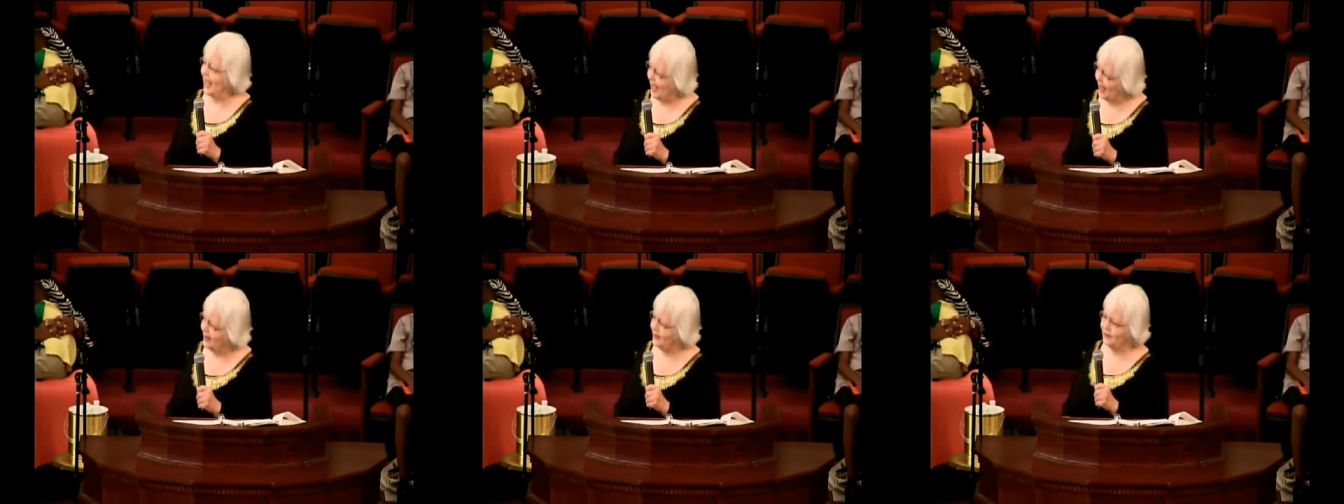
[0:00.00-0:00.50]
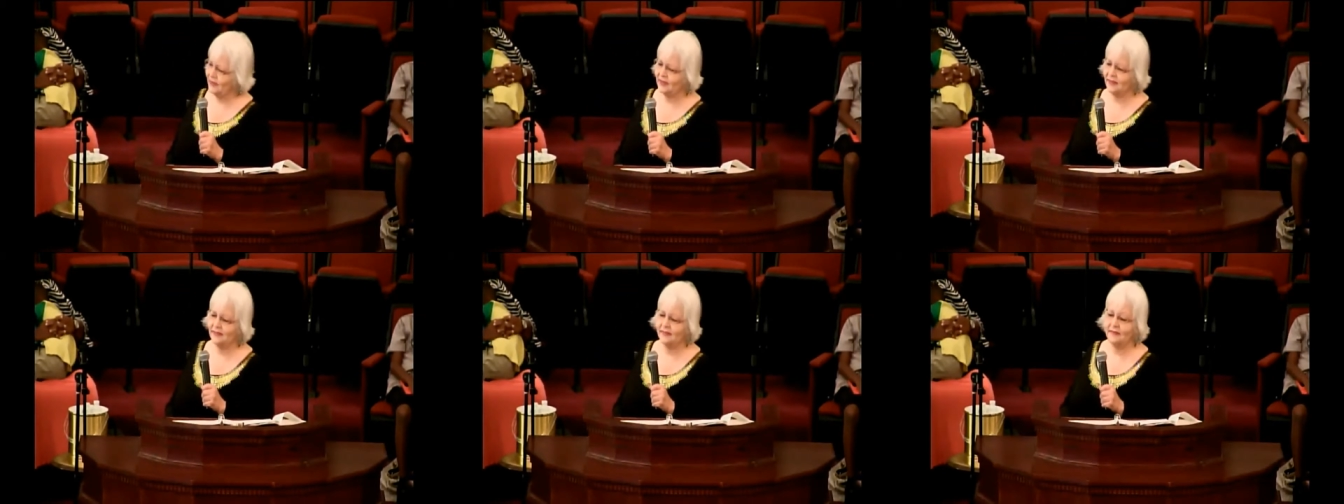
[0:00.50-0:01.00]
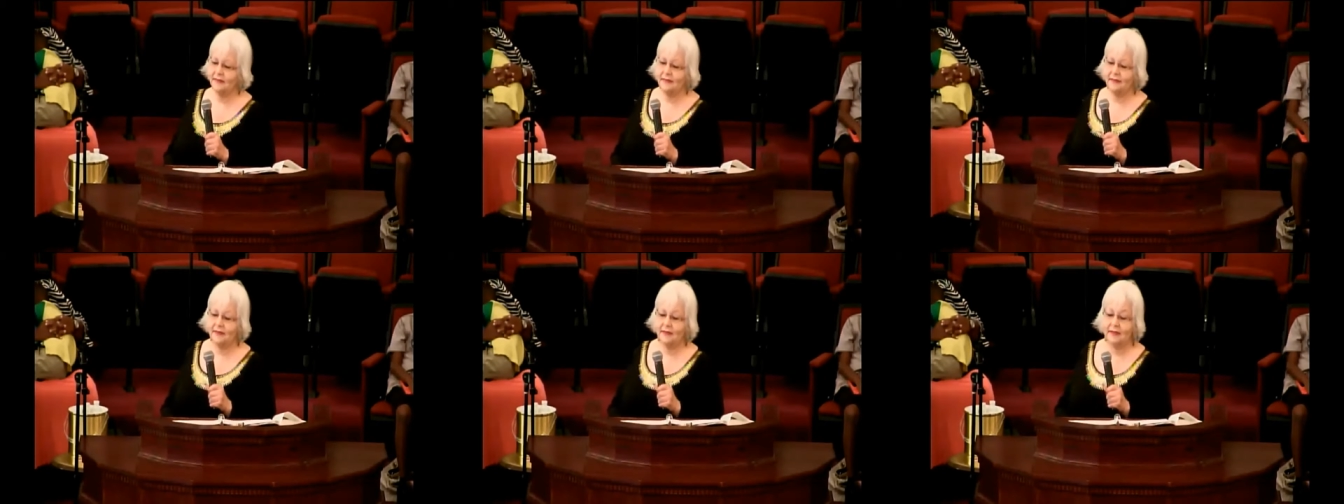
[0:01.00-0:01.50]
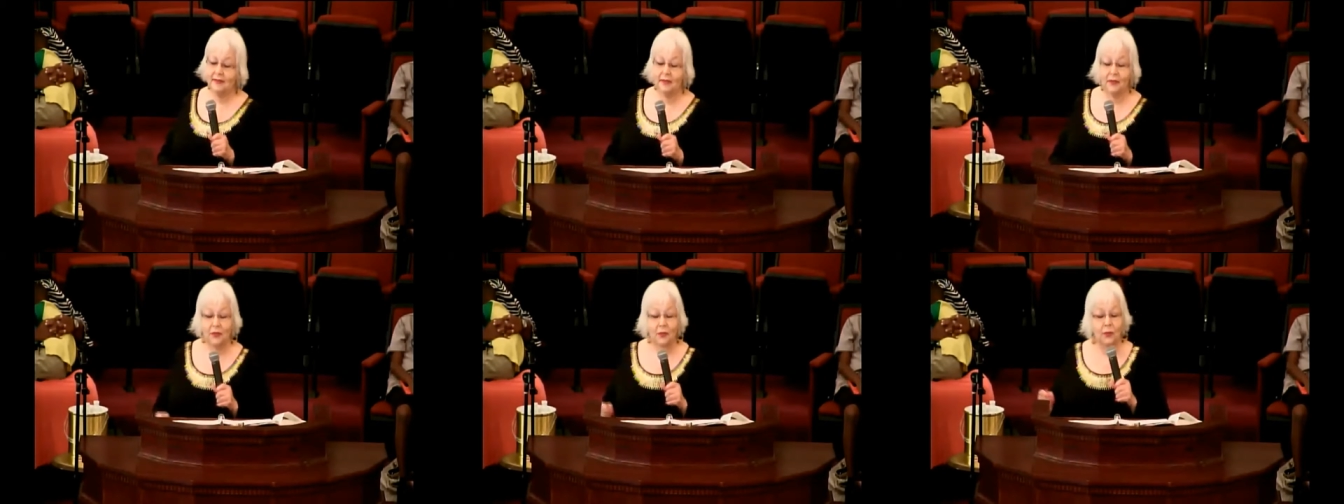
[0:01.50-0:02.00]
out.
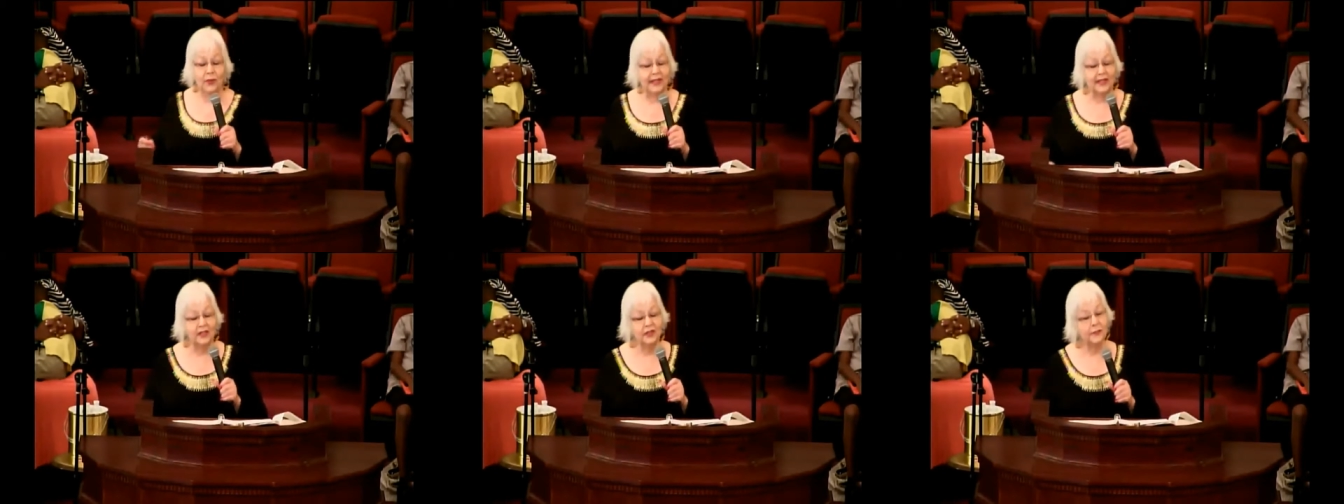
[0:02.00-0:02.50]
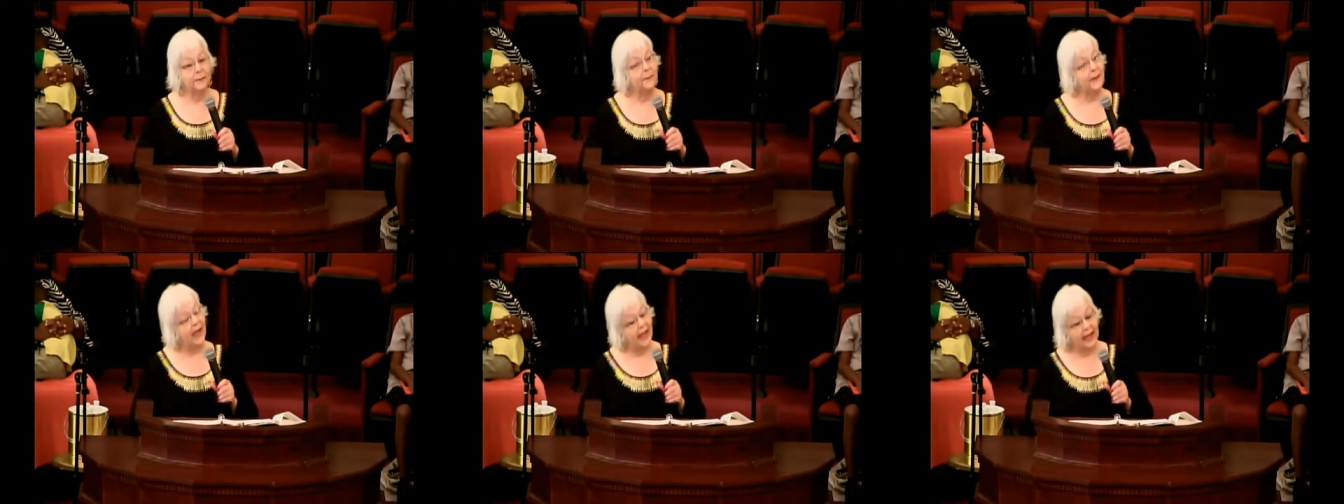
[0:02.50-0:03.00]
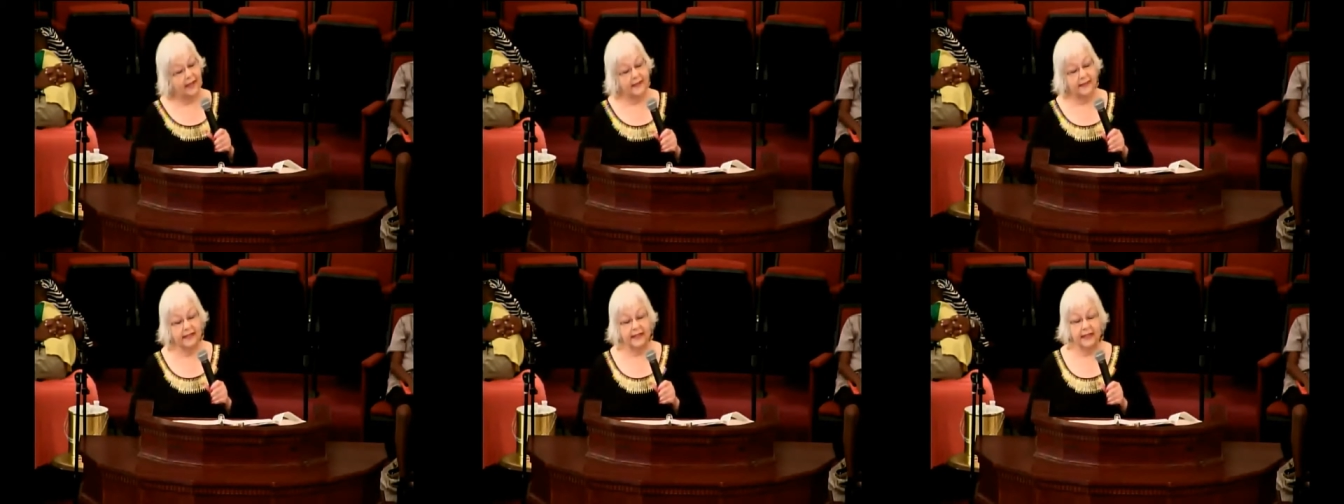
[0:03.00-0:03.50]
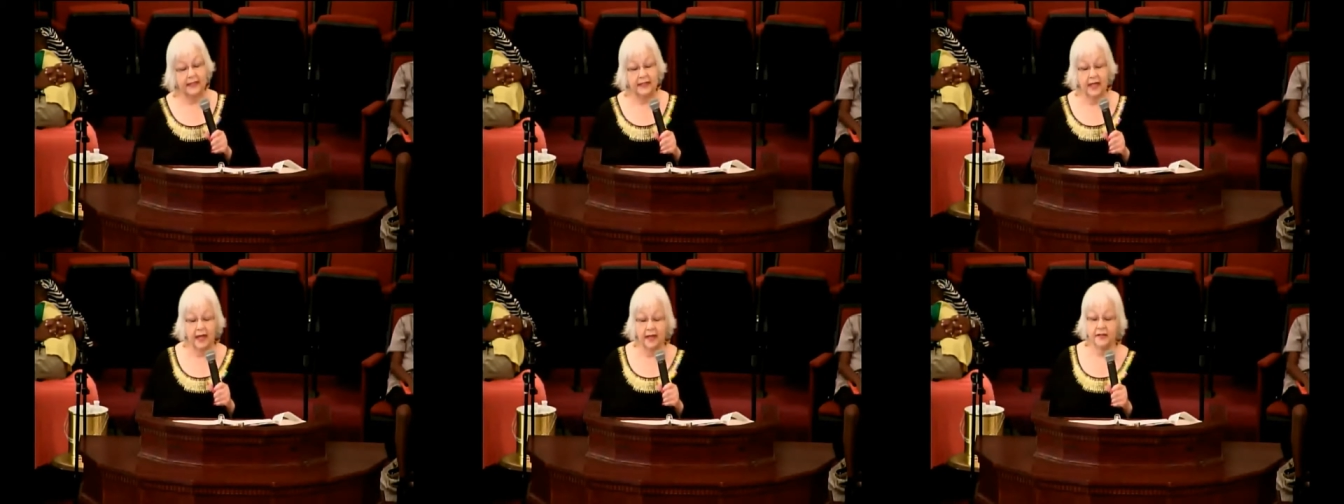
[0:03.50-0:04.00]
We can look back thinking
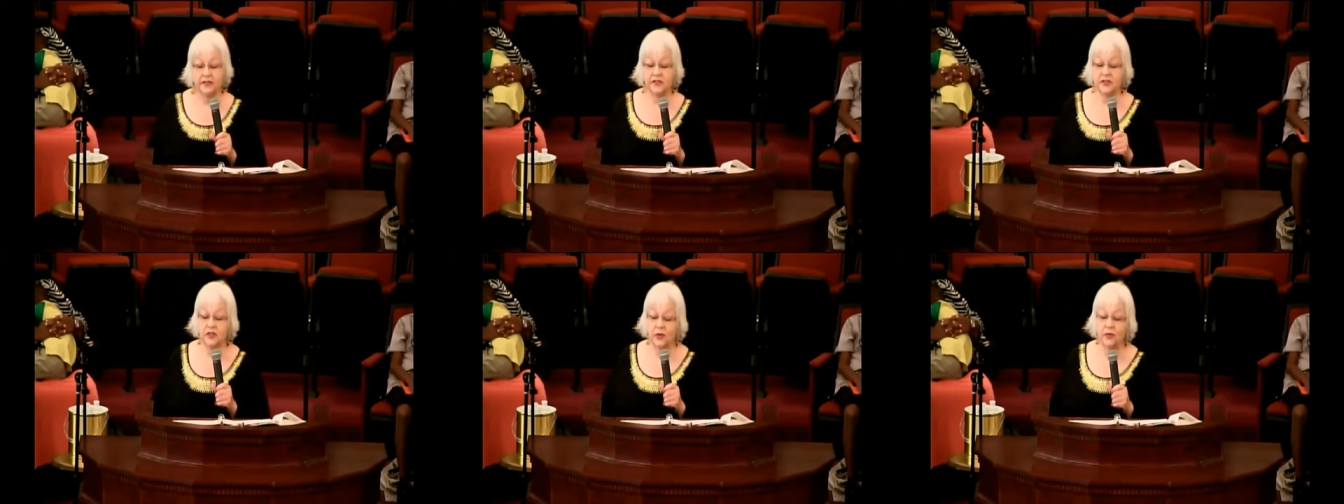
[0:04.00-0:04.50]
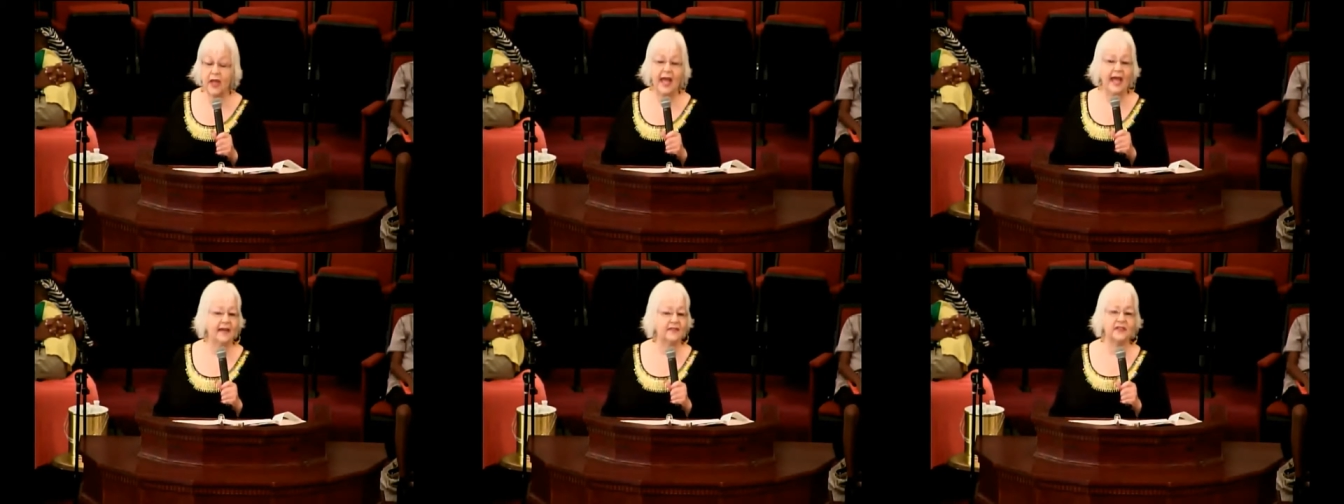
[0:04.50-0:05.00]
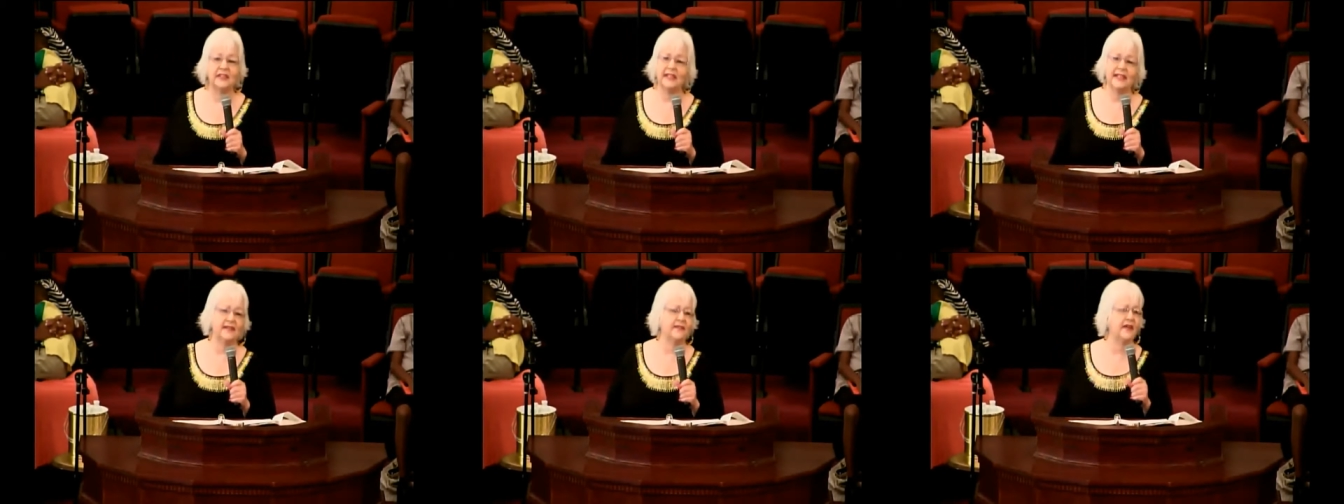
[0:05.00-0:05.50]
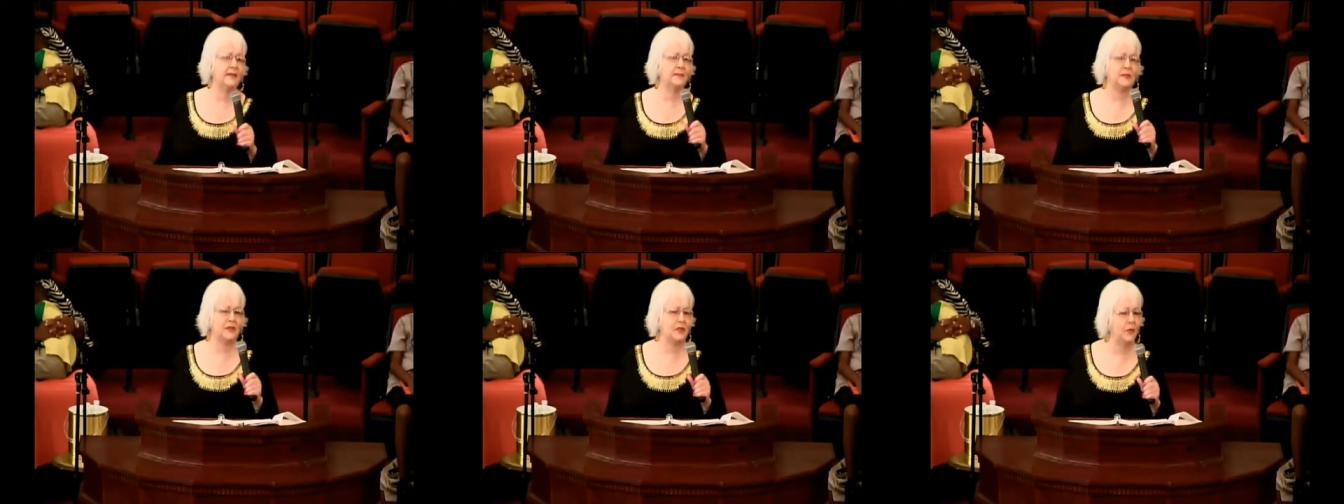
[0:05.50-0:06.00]
others don't have to give
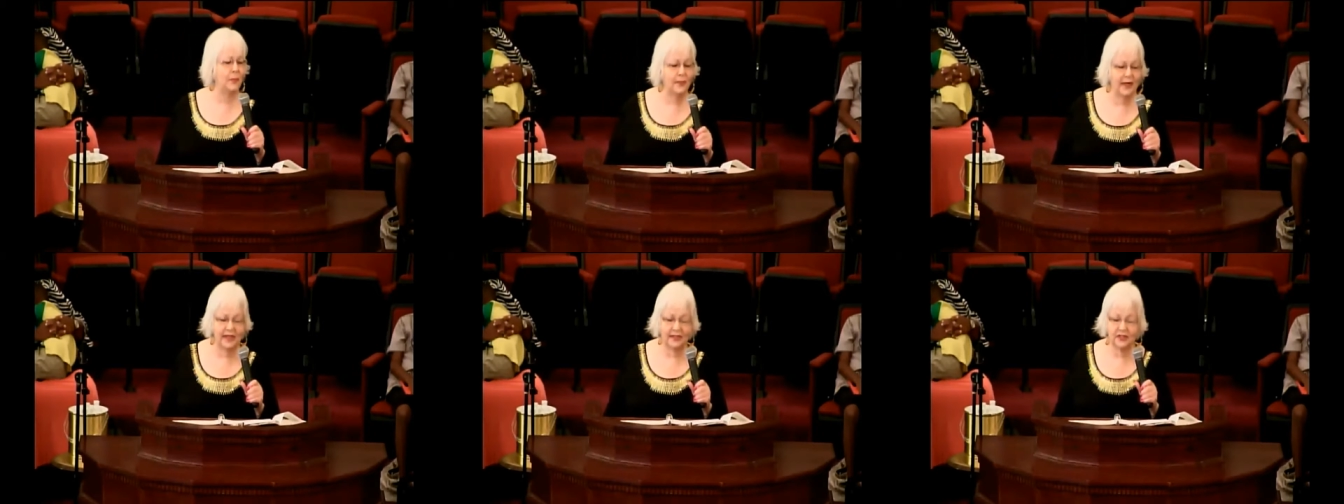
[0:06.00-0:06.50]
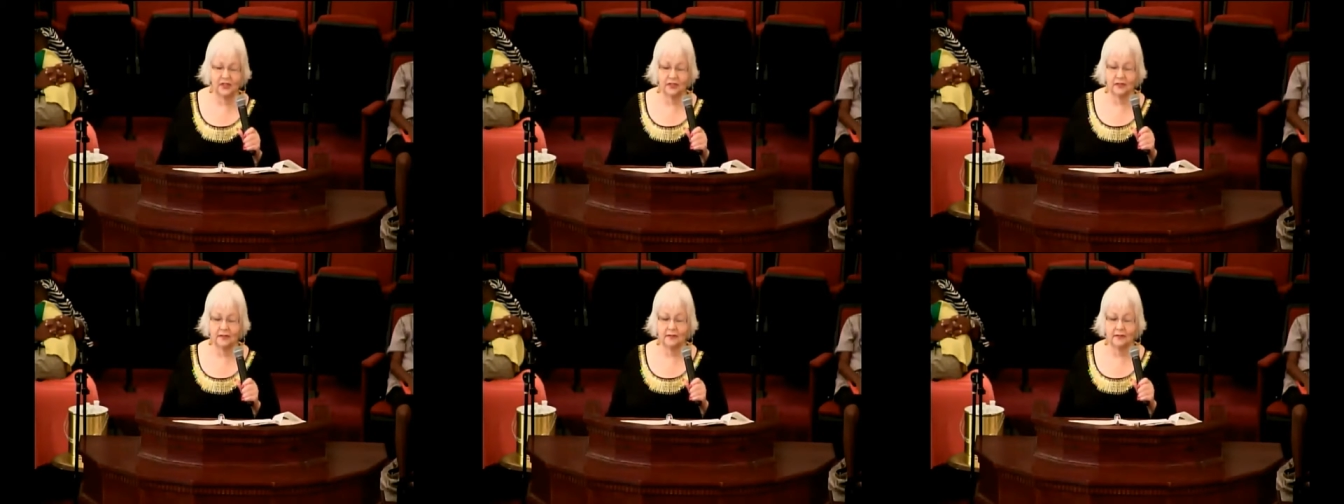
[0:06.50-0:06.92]
up so much.